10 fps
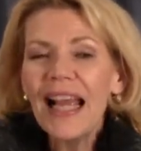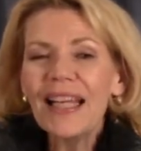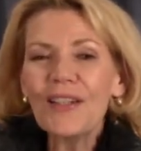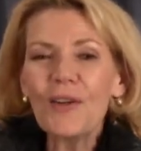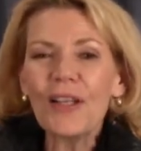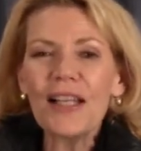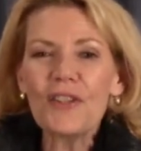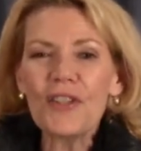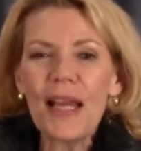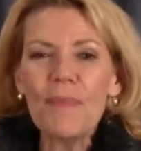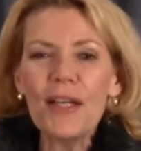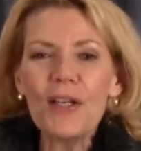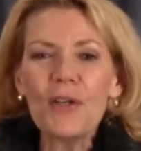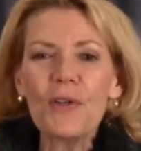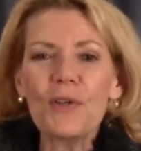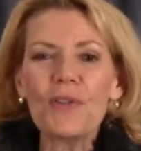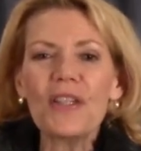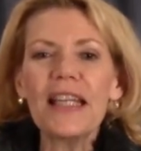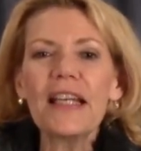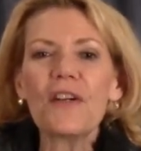In local entertainment news,
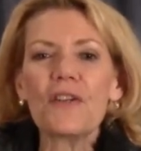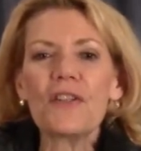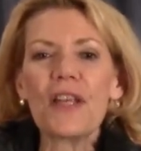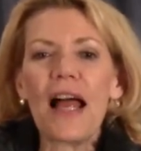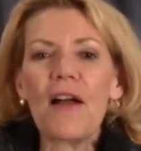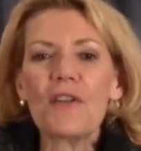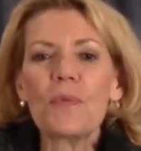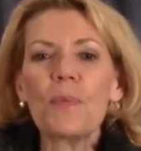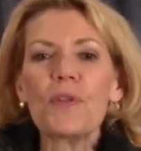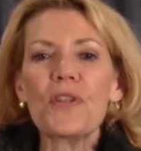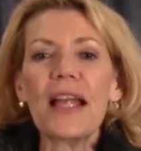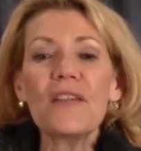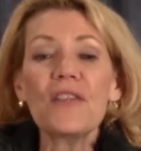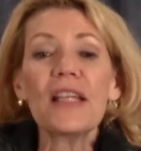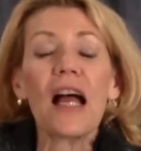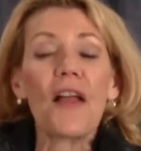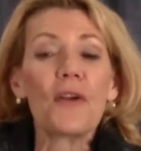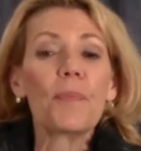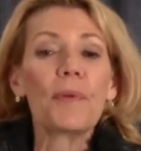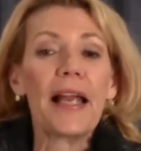Theater Sounds presents The
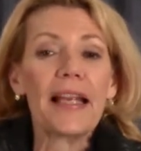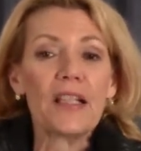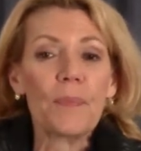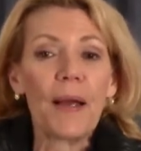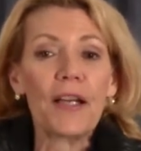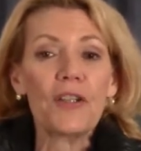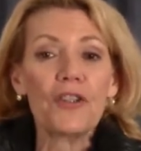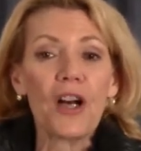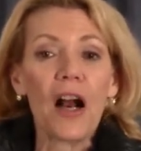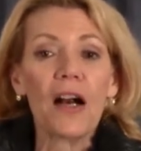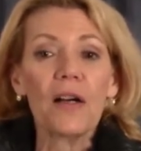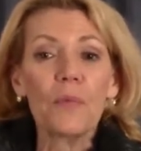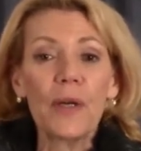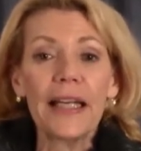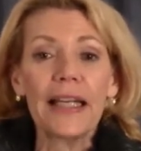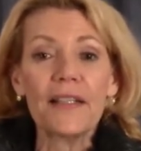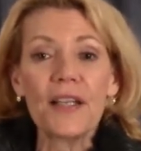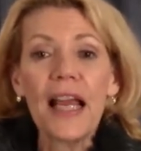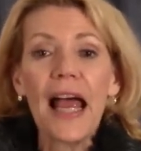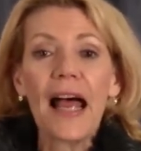Other Place by Shar
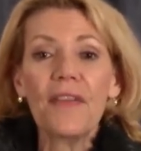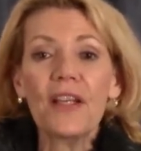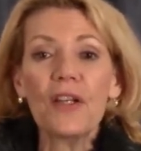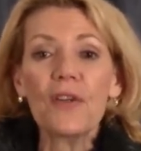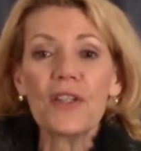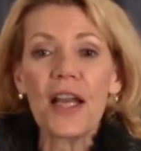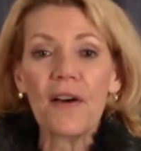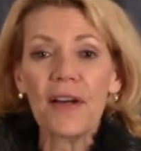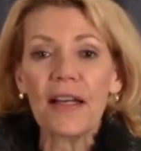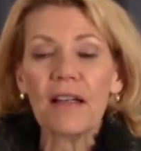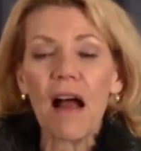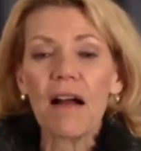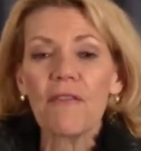Wittit at the Unitarian